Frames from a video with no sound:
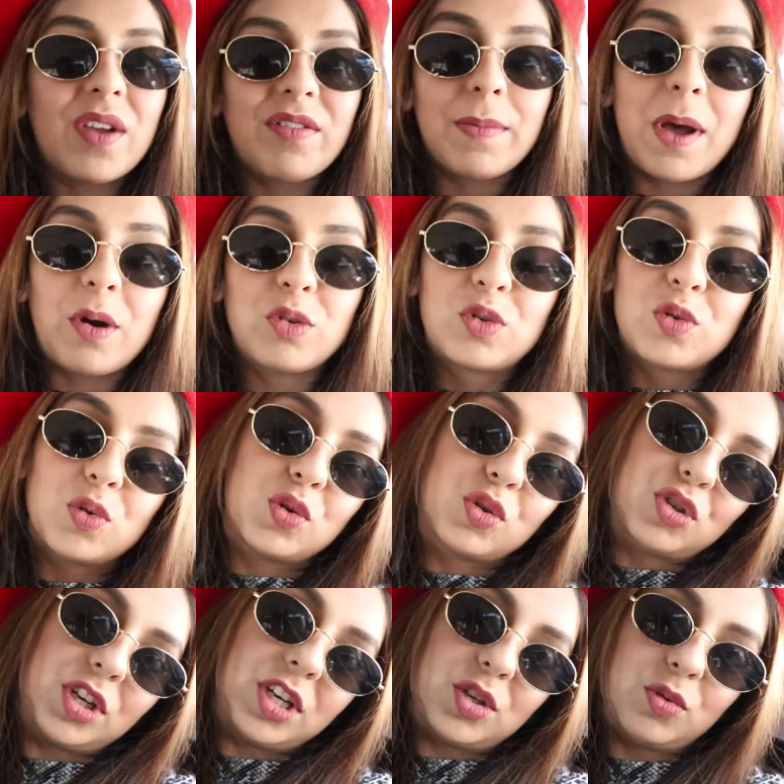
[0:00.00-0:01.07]
We have about 2 to
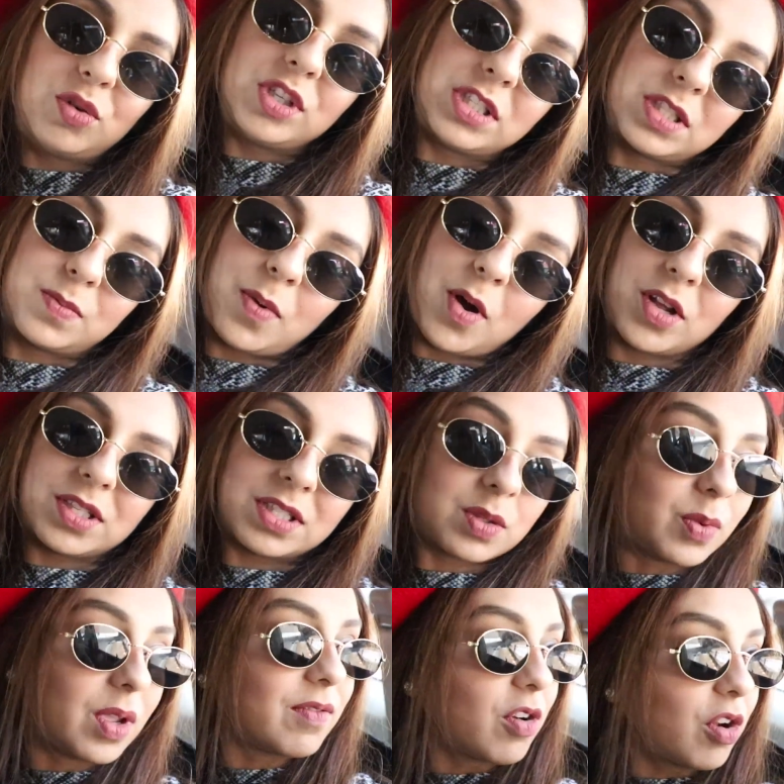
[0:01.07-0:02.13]
3 tourist spots
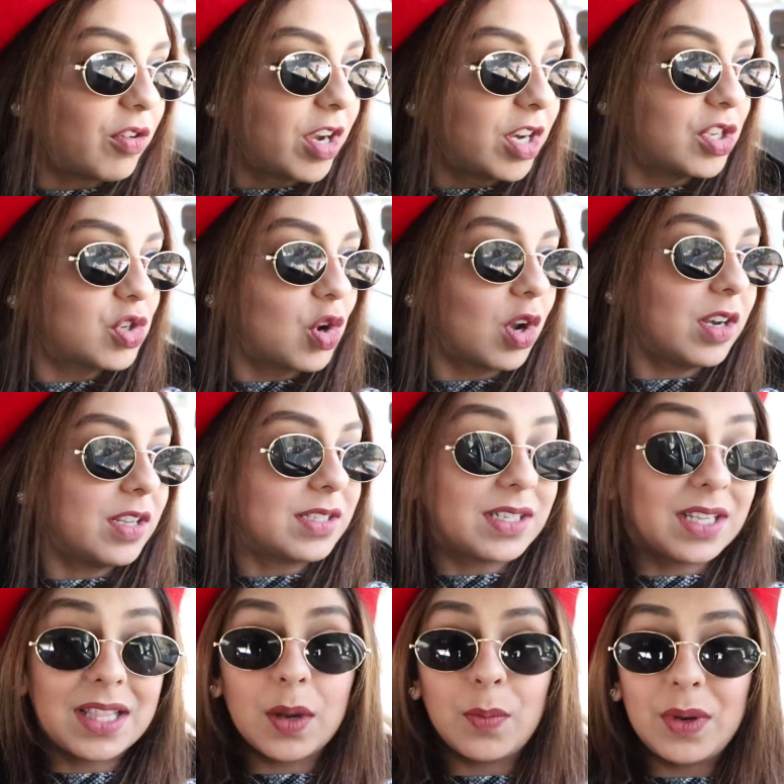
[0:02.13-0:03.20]
we've already
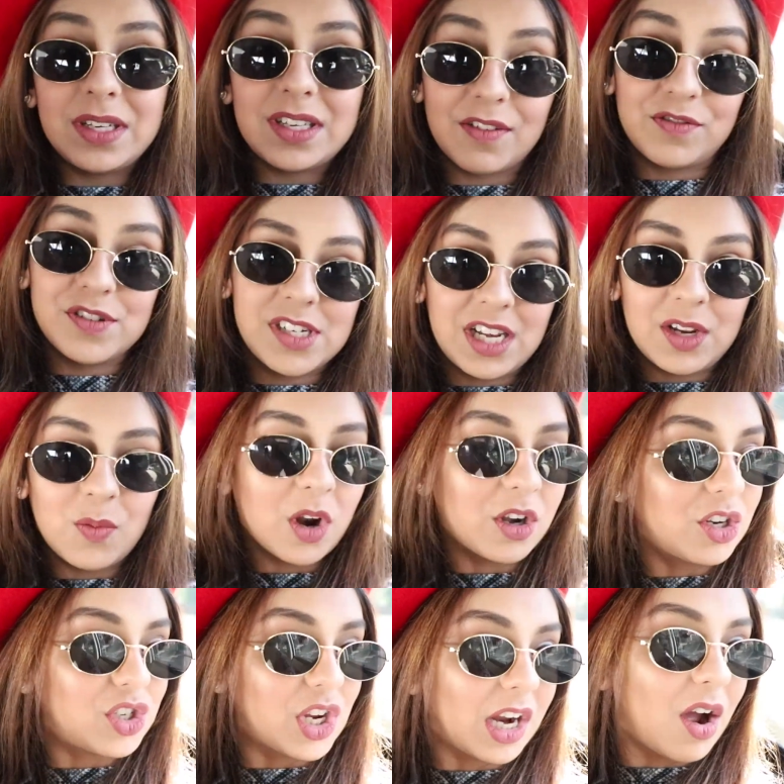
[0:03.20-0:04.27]
shortlisted that we definitely want
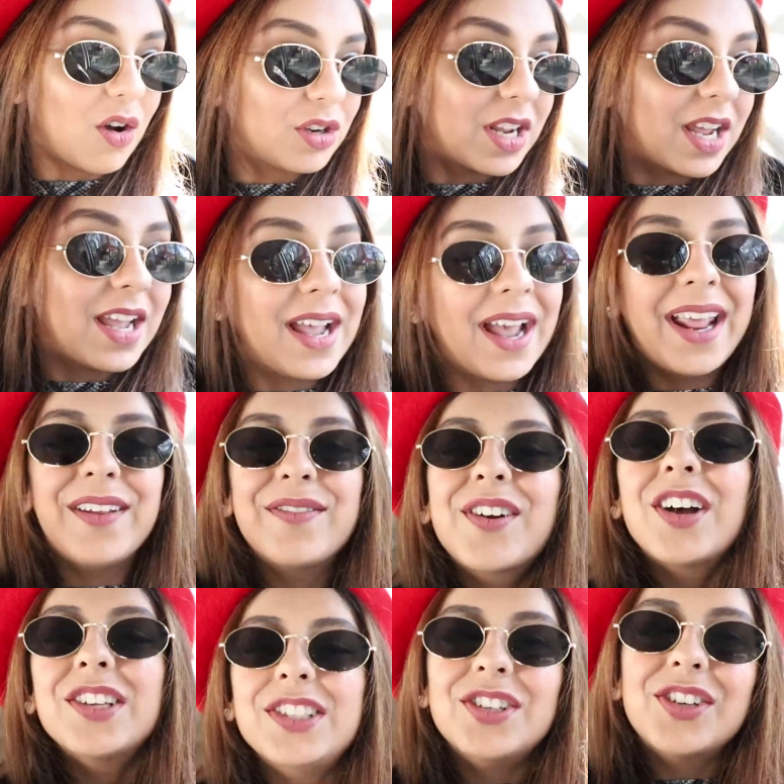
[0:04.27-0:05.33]
to check out. And of
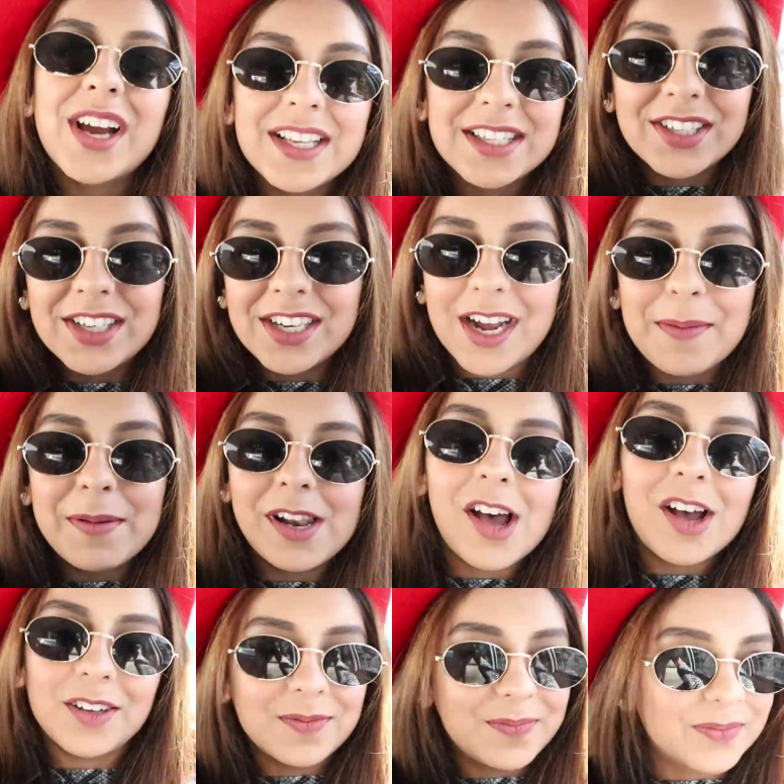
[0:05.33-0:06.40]
course, you guys are going to come
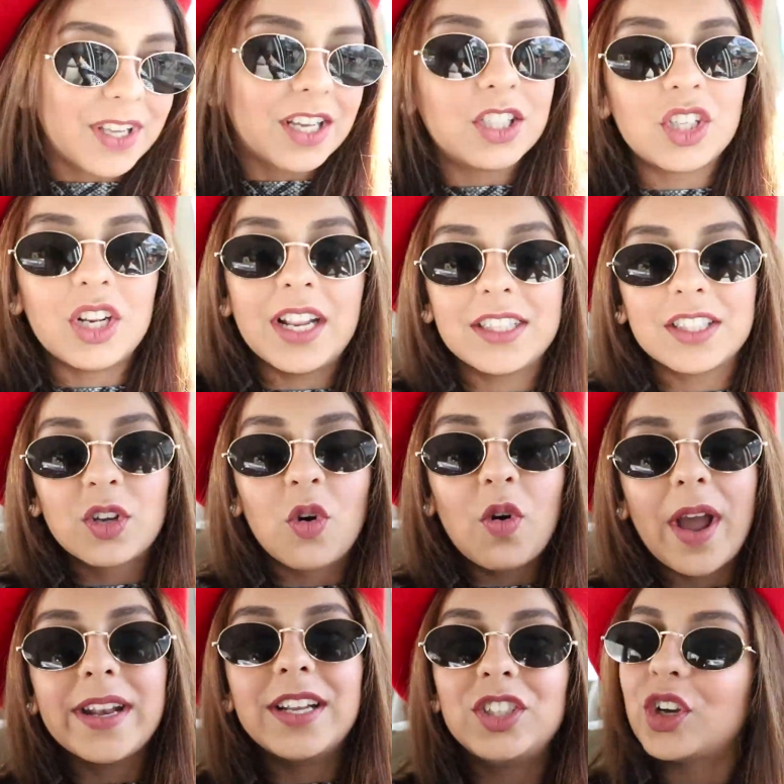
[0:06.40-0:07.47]
along. So let's go
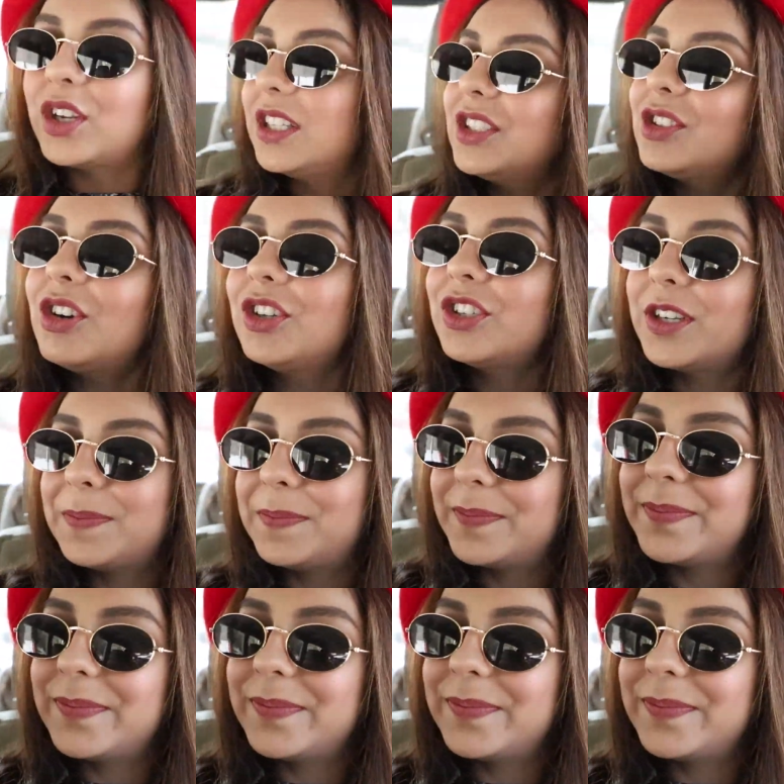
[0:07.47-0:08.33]
and enjoy this road trip.